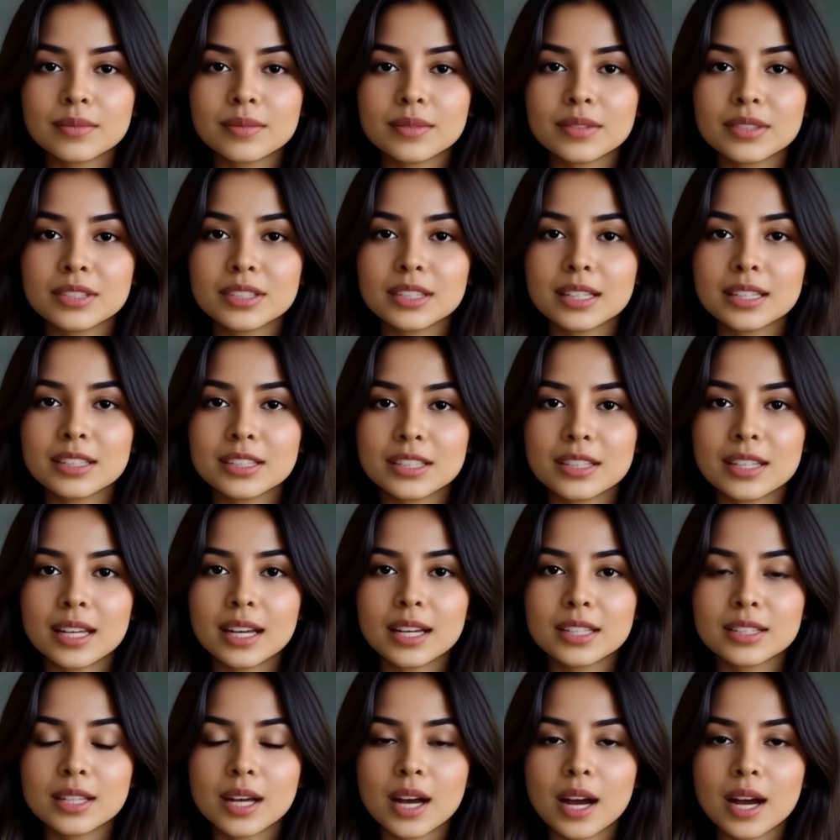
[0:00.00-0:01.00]
Since
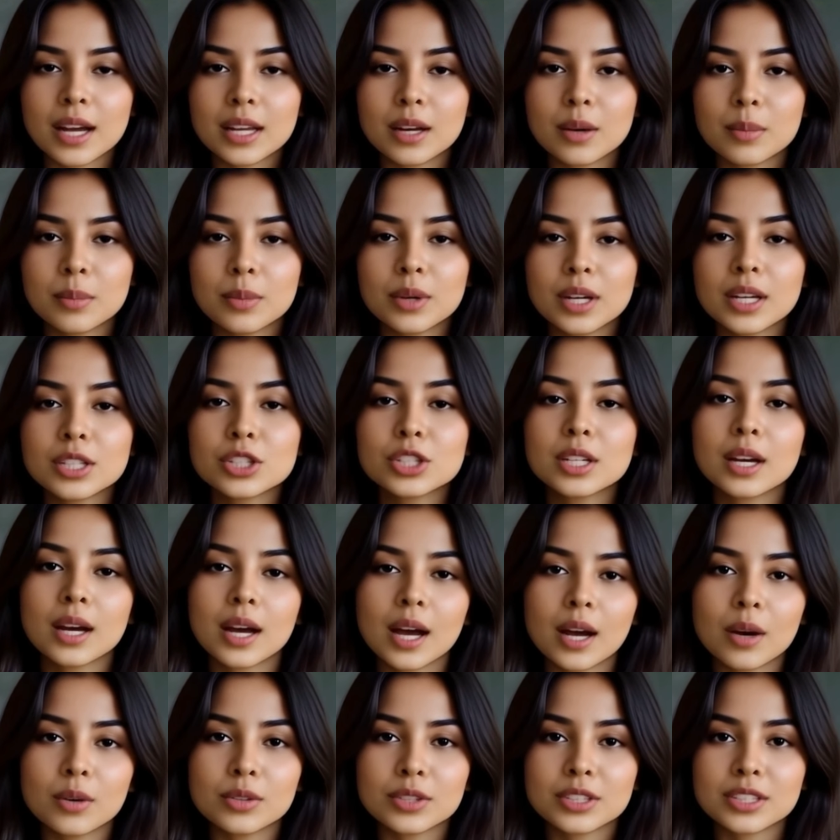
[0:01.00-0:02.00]
there's higher pressure
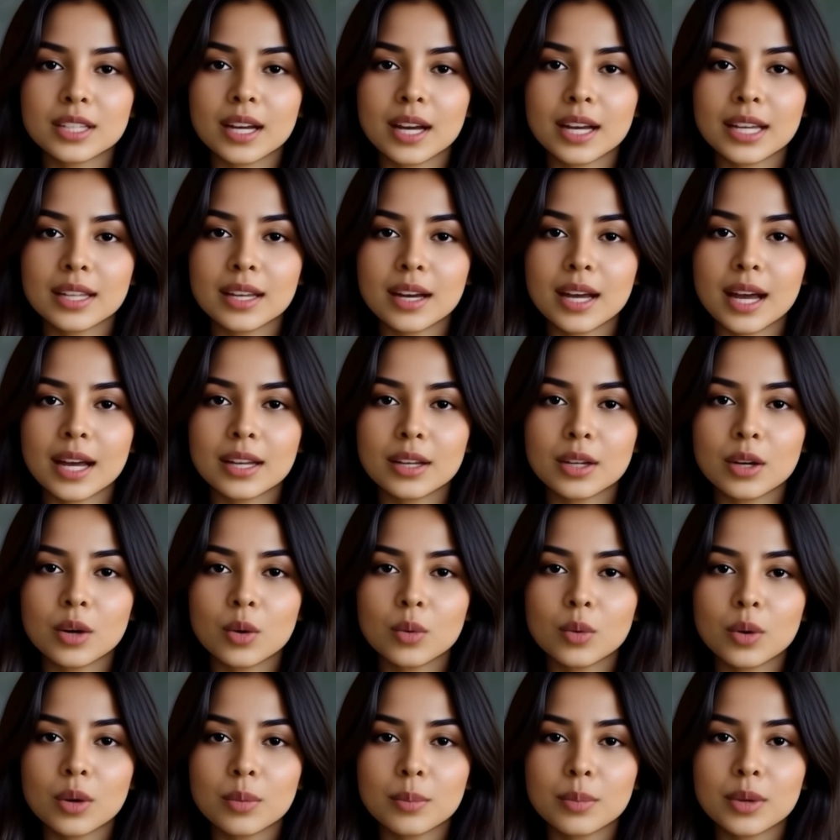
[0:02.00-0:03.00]
outside and
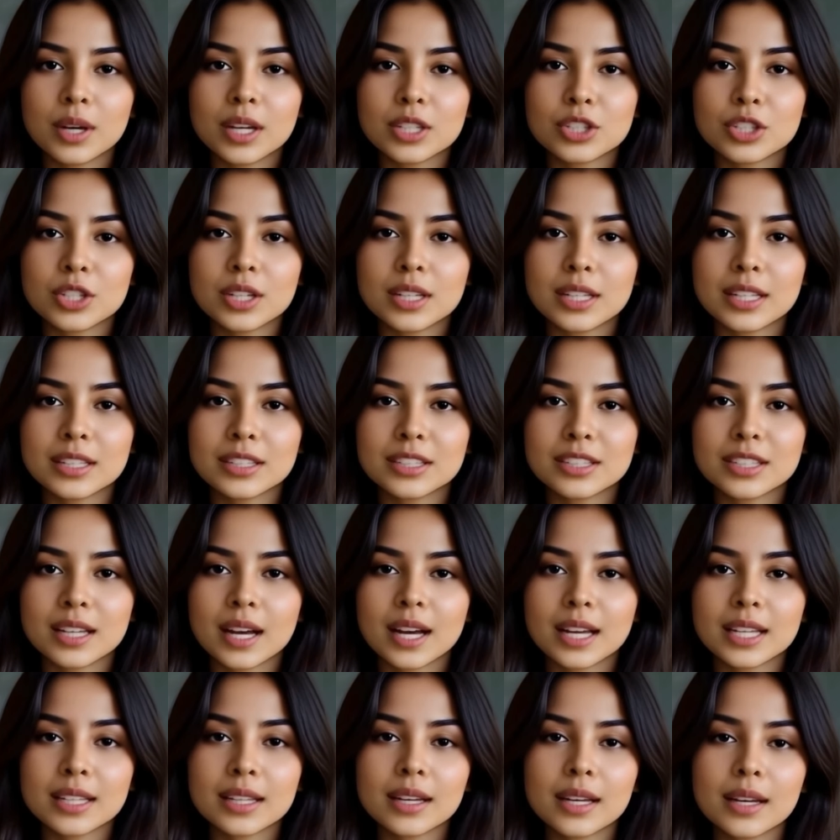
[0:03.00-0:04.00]
lower pressure
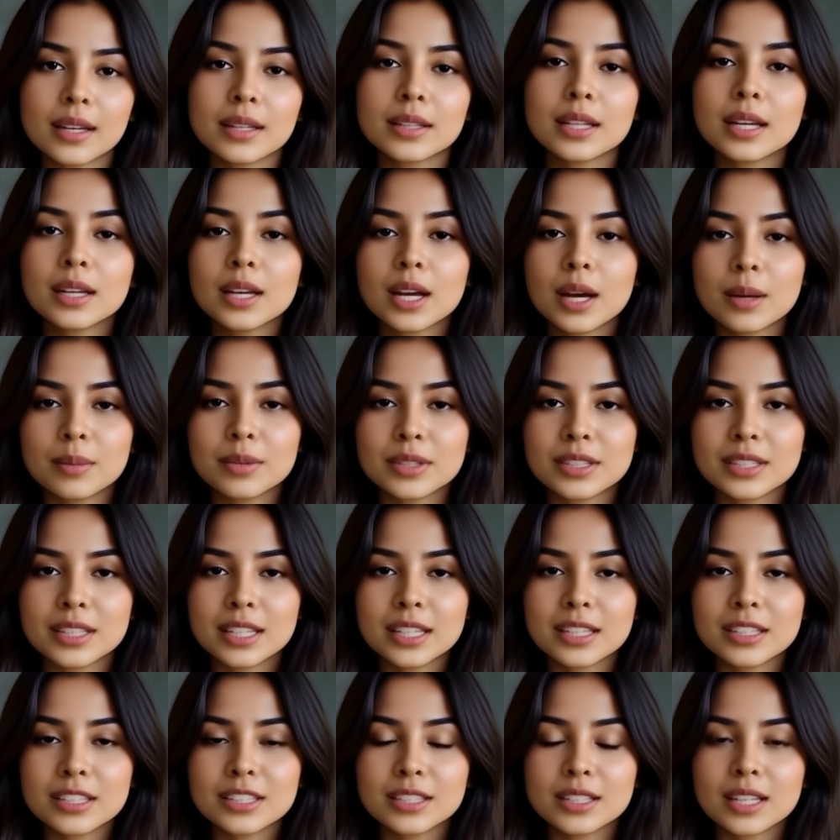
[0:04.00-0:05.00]
inside, the cup
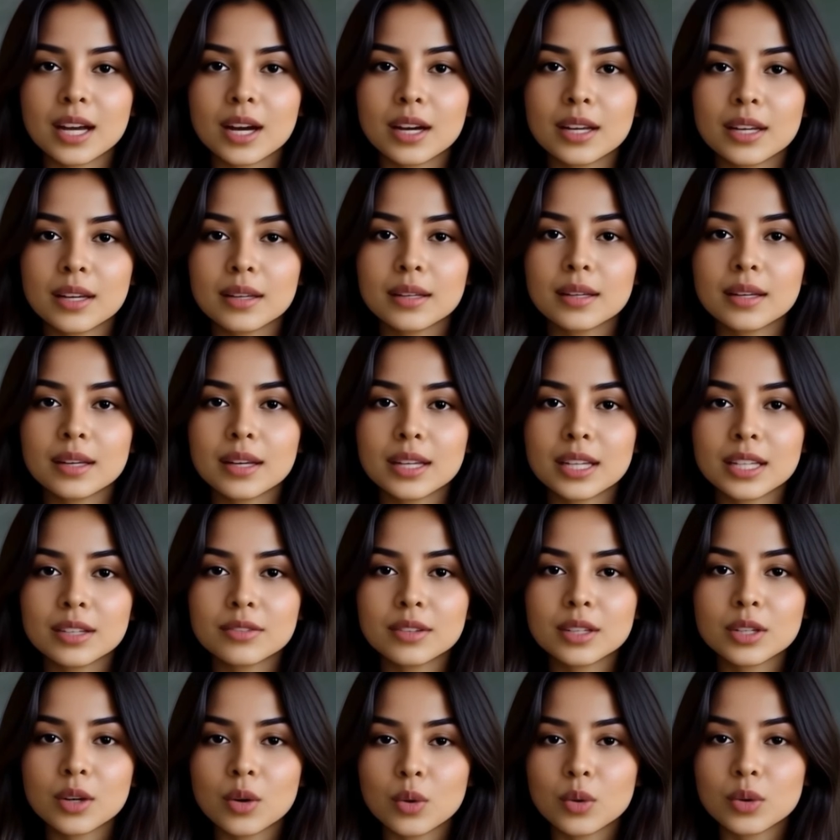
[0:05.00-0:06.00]
stays stuck,
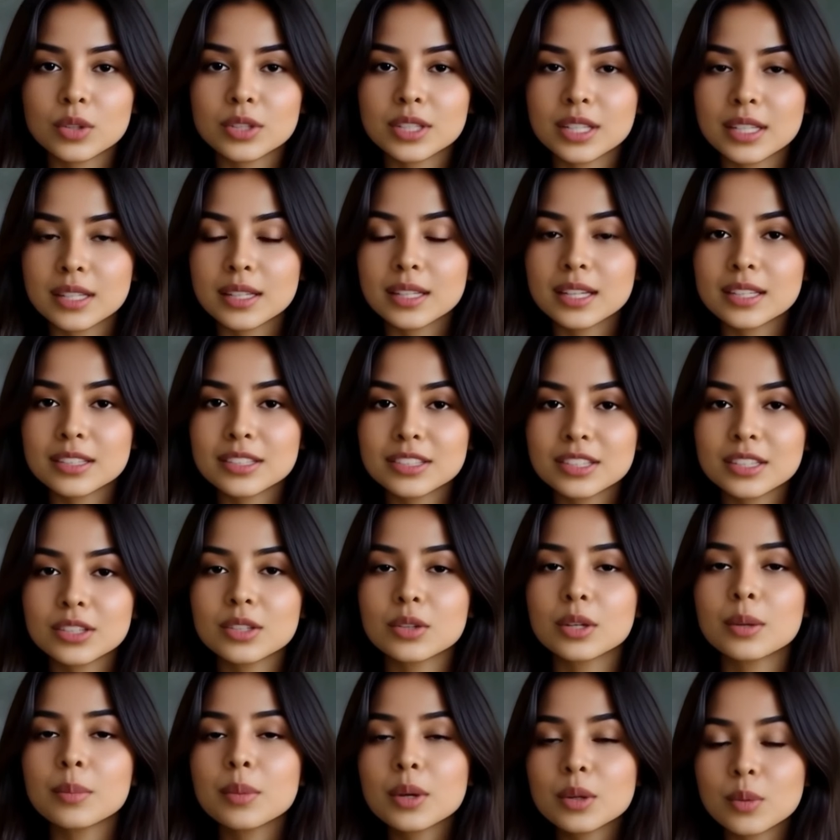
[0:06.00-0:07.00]
even holding
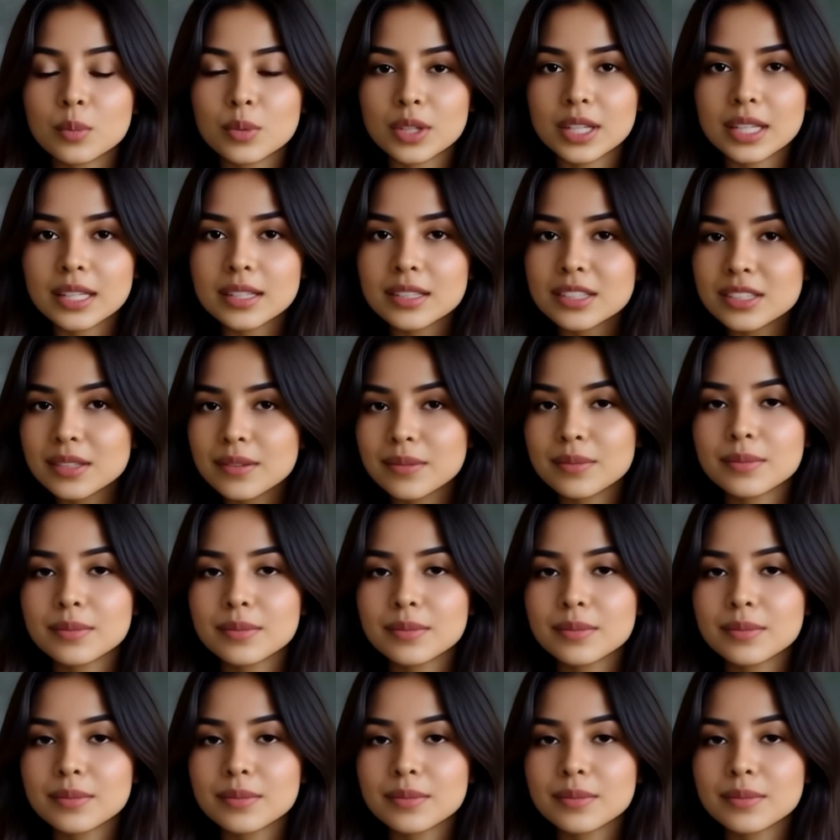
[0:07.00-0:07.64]
considerable weight.